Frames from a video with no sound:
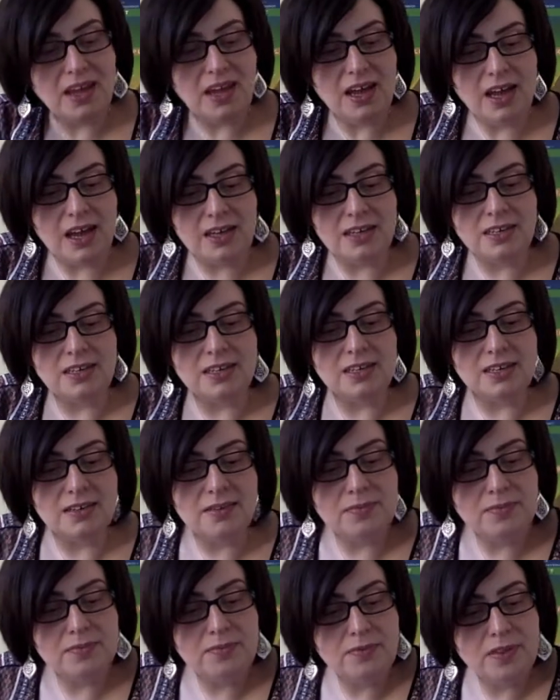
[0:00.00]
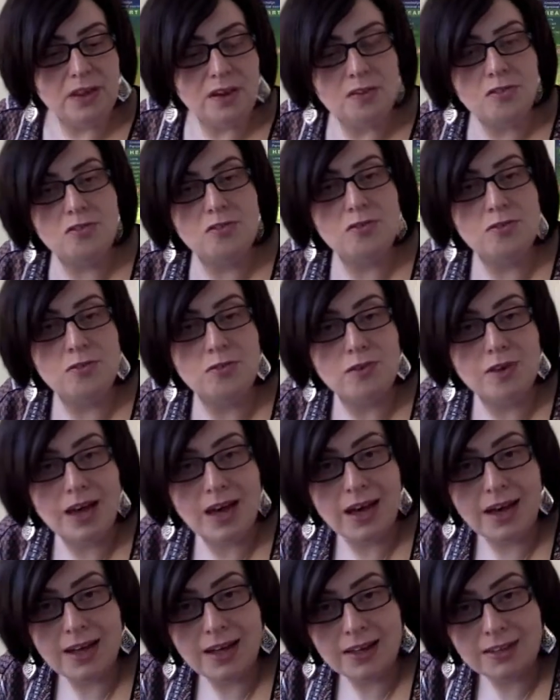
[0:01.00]
under those two
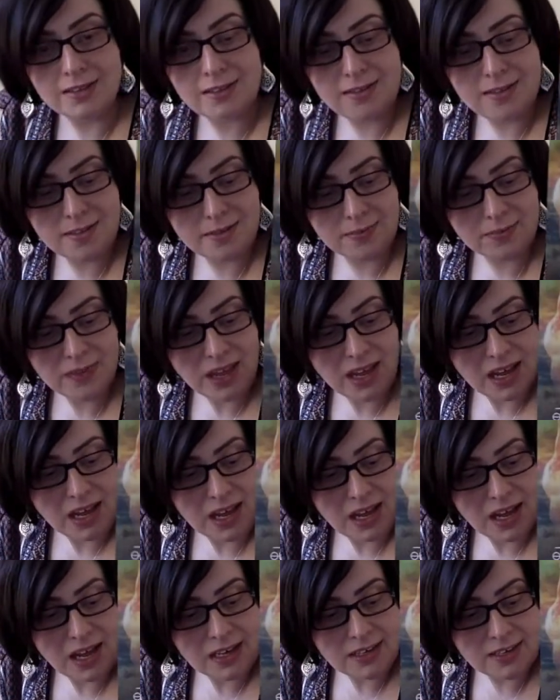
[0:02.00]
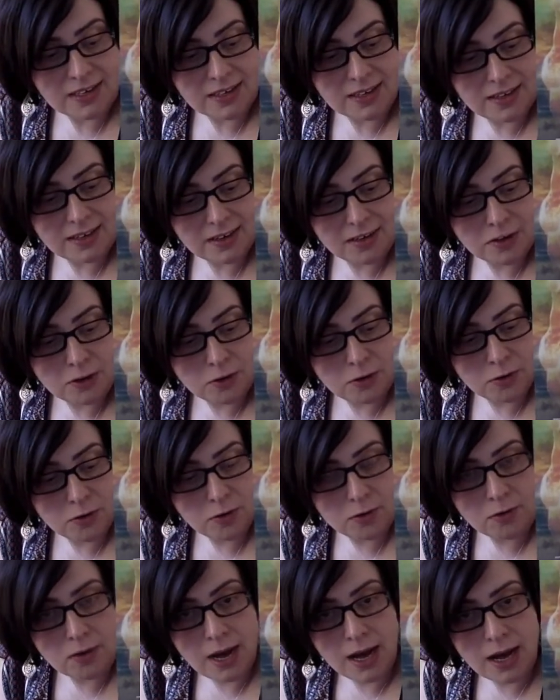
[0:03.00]
cards, under
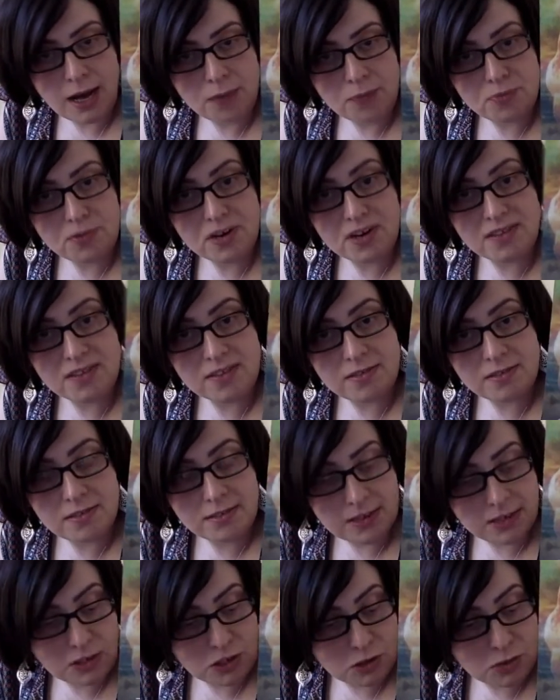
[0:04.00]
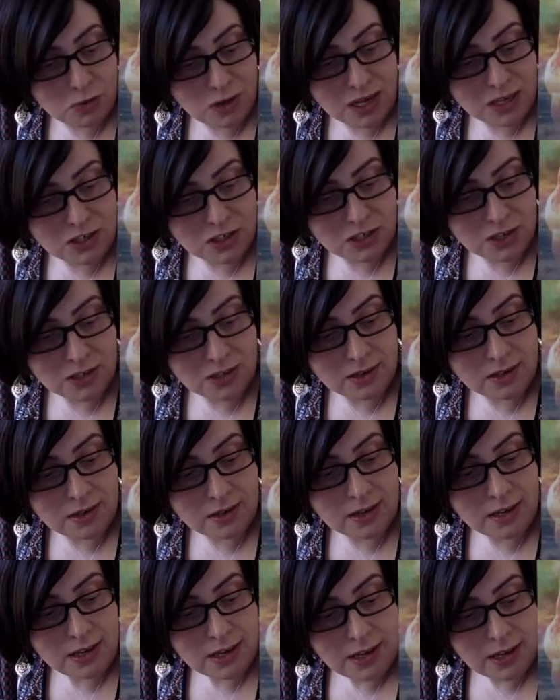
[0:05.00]
your present situation,
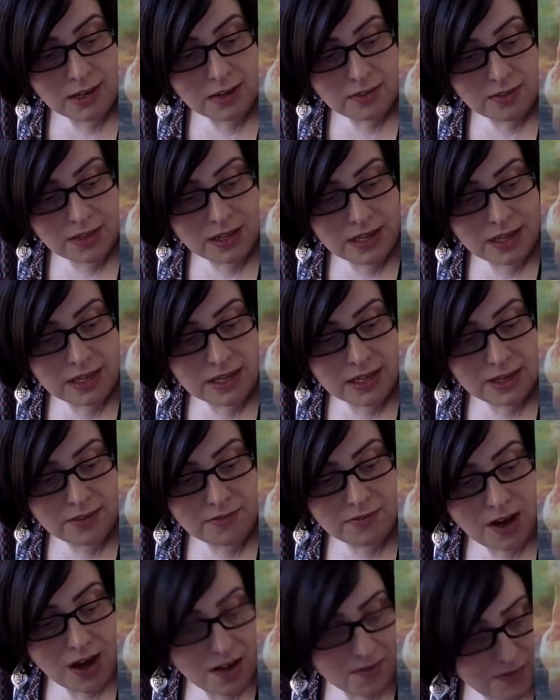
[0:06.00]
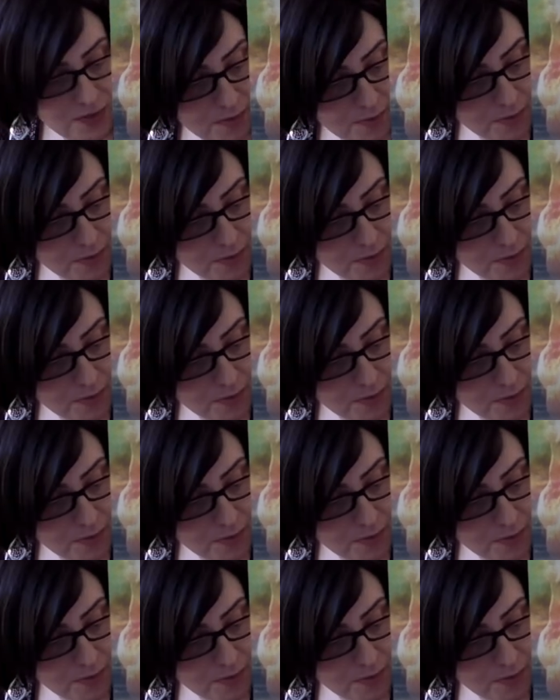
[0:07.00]
the Five of